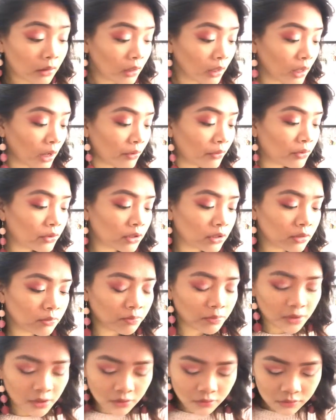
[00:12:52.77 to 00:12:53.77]
think I will just
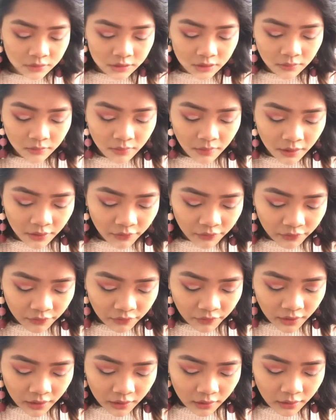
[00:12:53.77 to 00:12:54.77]
be using my
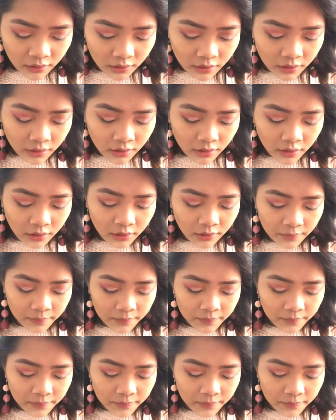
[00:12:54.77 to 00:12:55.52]
finger.